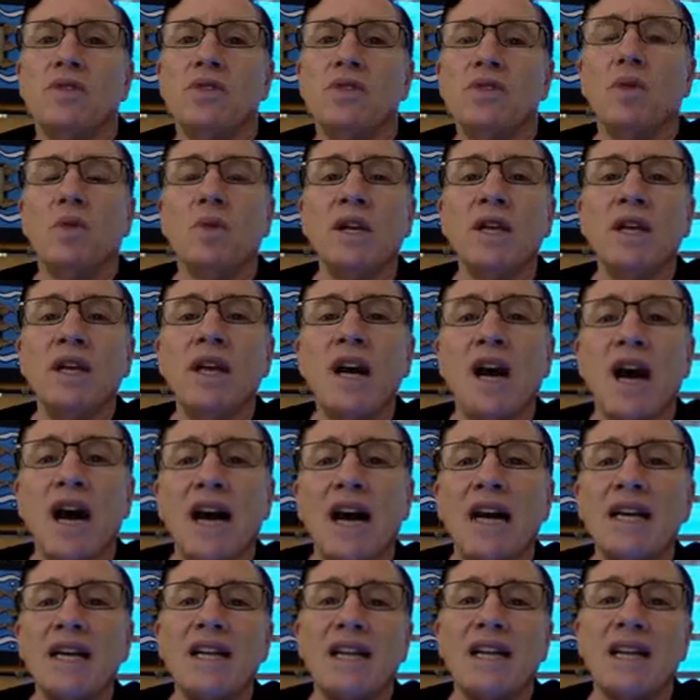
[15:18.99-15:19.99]
So when
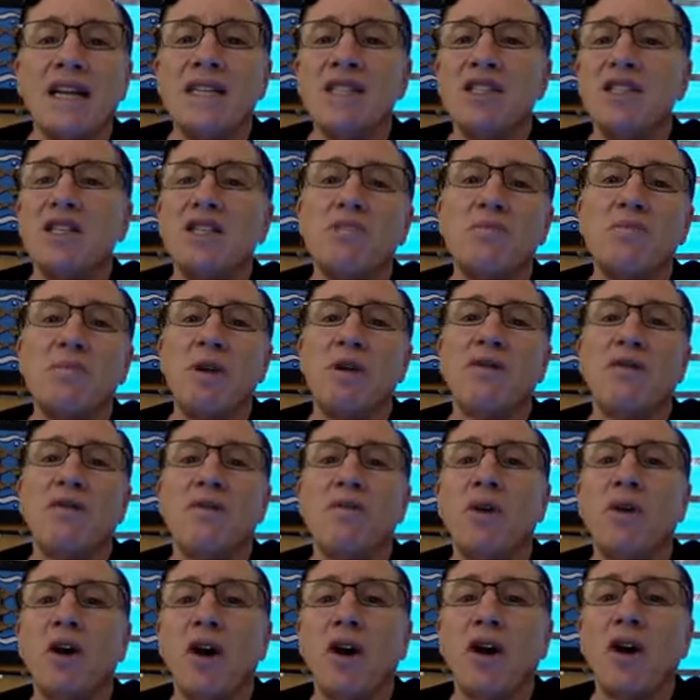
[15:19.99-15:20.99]
God cleanses me
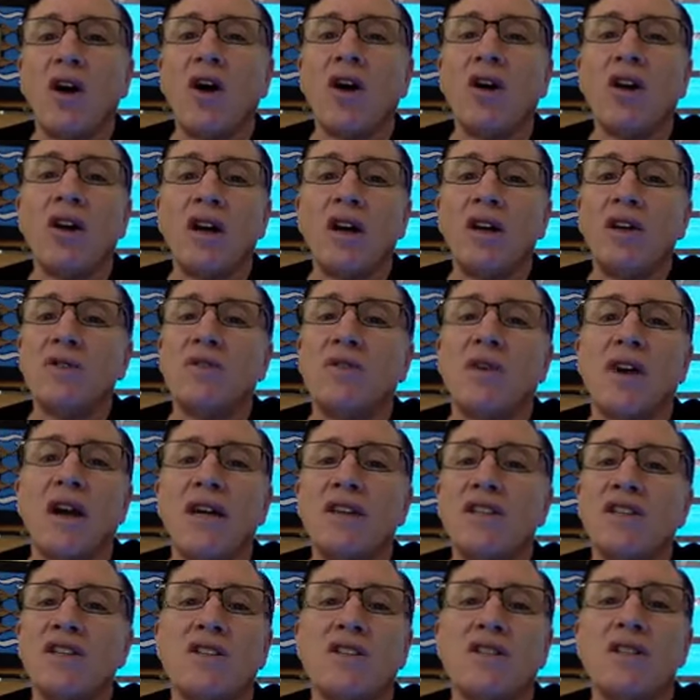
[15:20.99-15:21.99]
from all
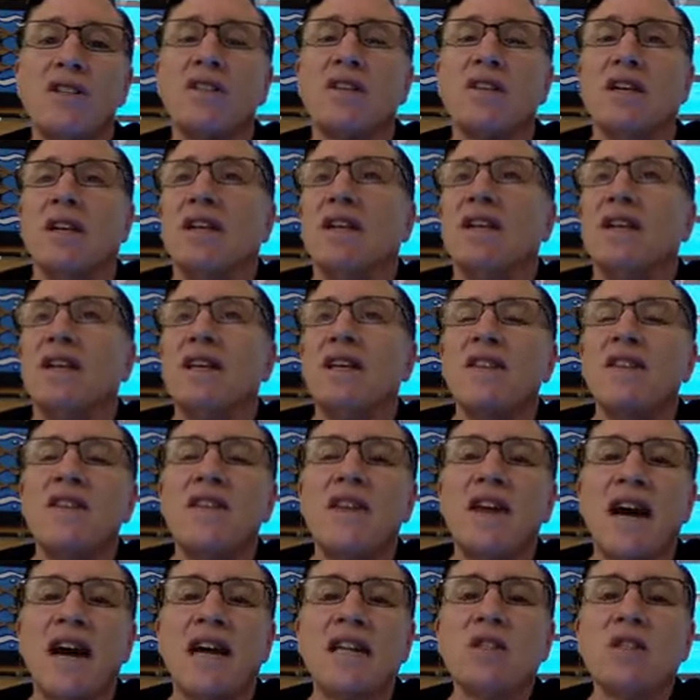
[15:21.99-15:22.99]
unrighteousness,
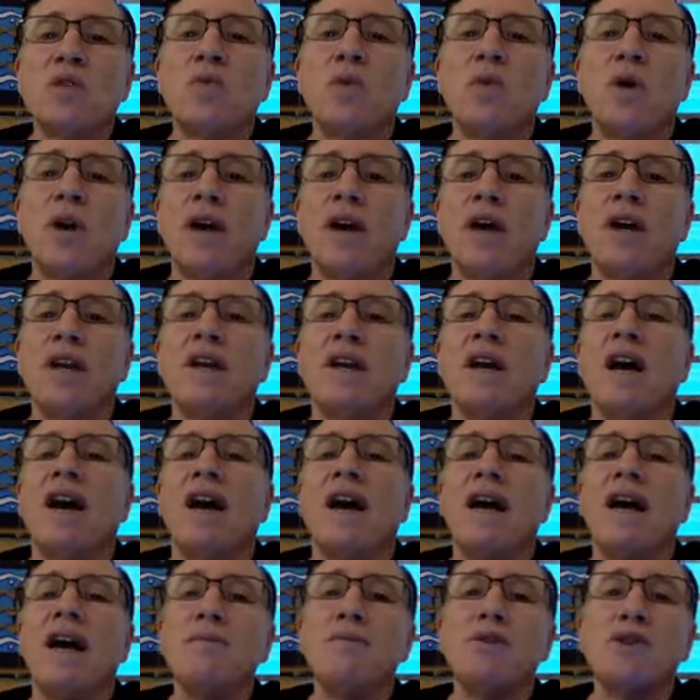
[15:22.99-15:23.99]
That's when
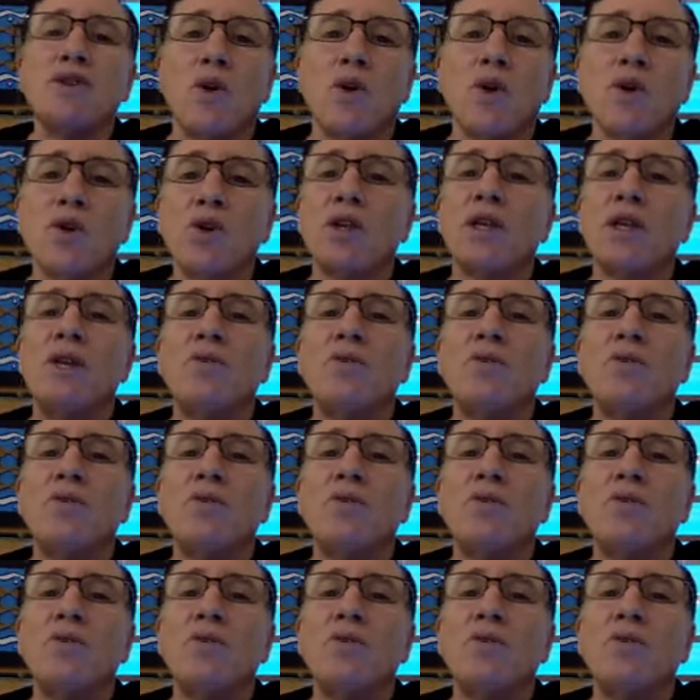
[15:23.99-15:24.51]
I'm totally